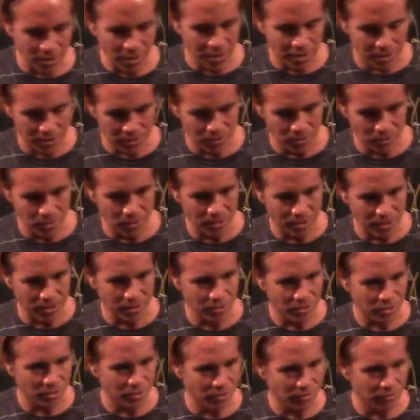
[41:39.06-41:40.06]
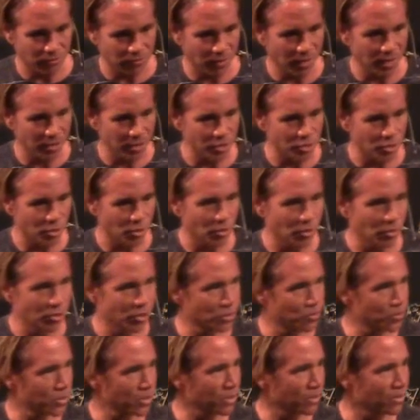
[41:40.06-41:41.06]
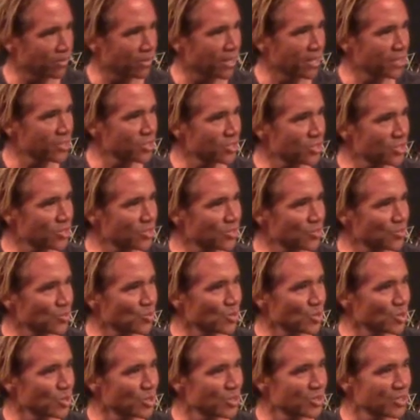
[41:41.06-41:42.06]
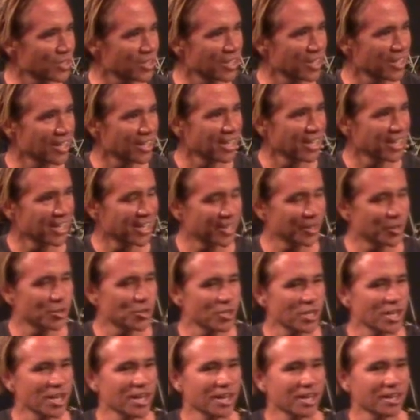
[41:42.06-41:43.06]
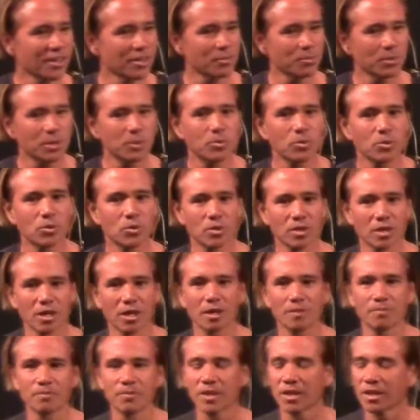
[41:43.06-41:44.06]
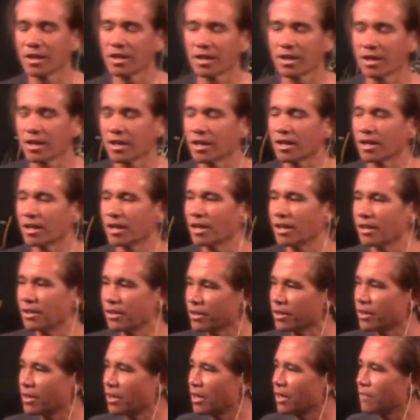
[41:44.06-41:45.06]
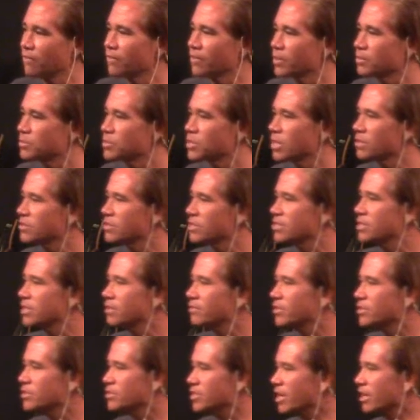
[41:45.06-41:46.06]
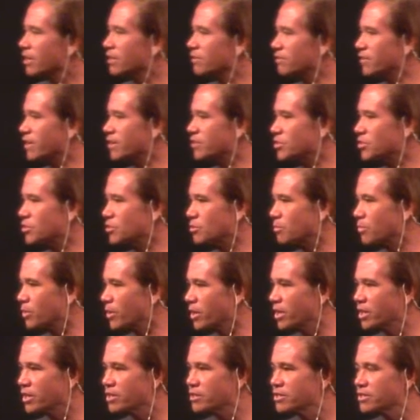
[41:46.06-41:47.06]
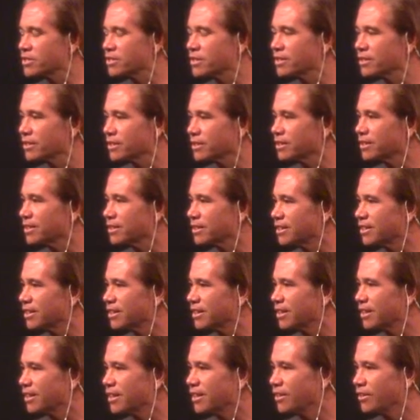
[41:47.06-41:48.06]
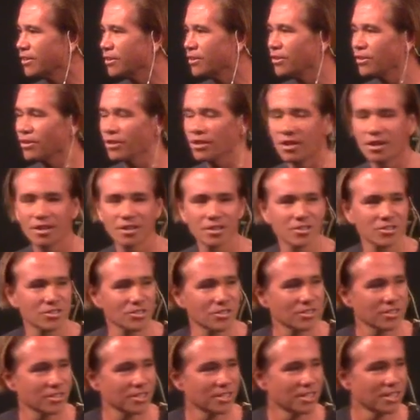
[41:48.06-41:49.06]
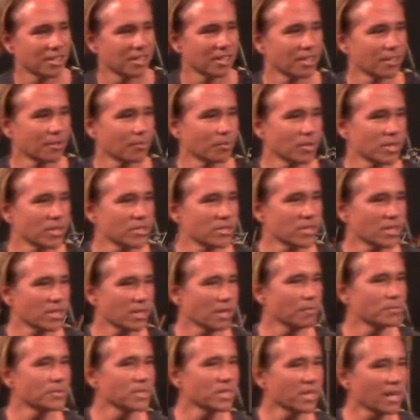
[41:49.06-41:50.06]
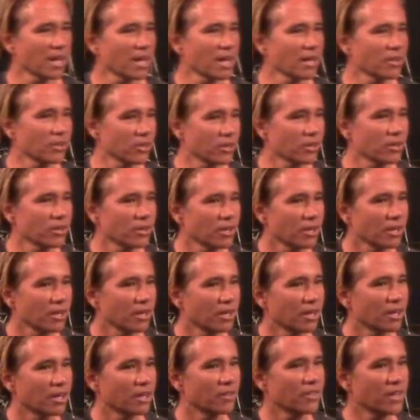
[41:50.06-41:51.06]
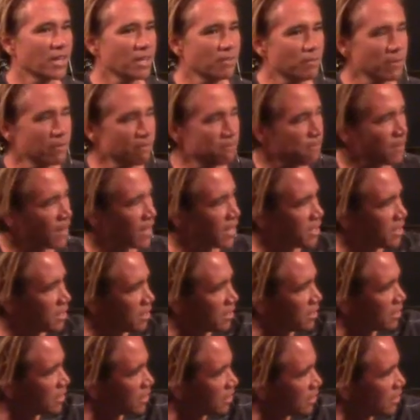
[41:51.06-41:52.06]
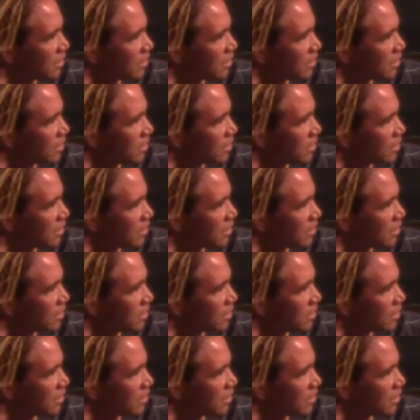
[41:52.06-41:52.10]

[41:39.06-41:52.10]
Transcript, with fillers: I said, Lord, the fire is your Holy Spirit, right? Just We're just. And he goes, Yeah. And the people who come, they're going to offer themselves as living sacrifices of praise. They're the logs. But as they come to gather, they've been fighting,